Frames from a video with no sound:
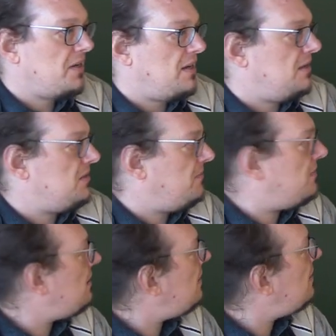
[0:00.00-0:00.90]
at
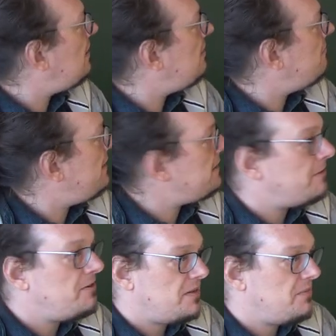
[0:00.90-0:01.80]
uh,
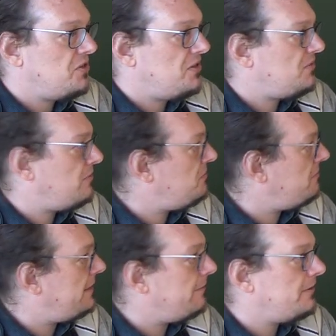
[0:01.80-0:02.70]
Vagrant images from the
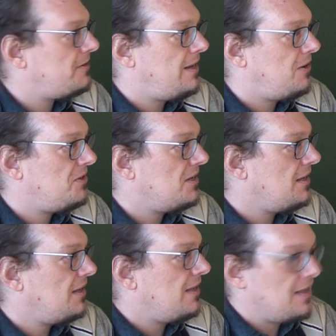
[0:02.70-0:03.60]
Vagrant cloud,
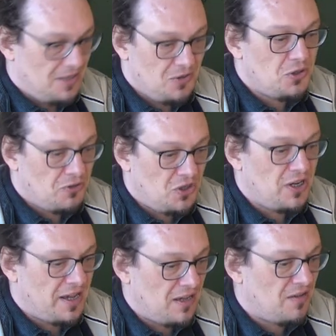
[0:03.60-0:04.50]
you should
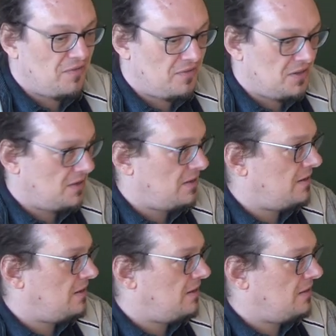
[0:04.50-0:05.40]
check if
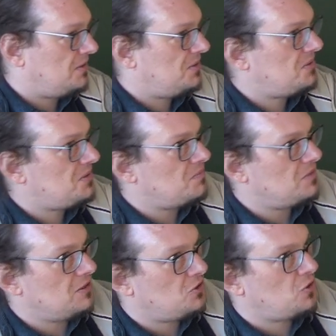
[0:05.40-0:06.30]
the
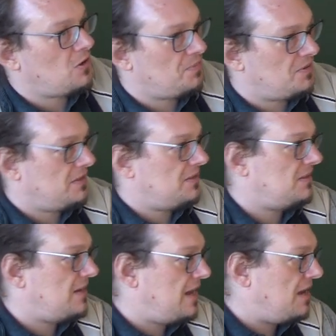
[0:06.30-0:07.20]
systemd job that
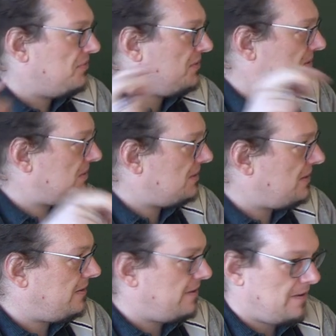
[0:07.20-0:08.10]
saves
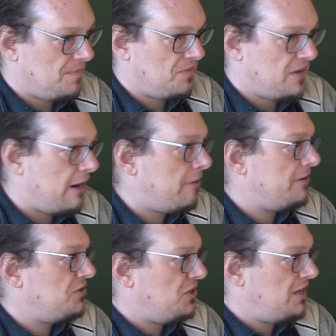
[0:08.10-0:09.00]
um, the
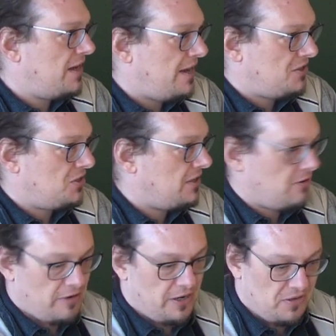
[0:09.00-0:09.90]
RNG hash
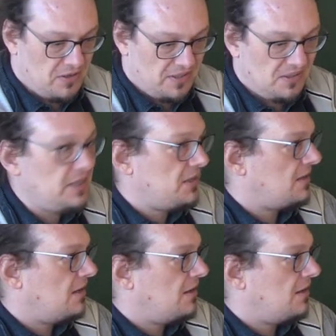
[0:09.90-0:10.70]
or seed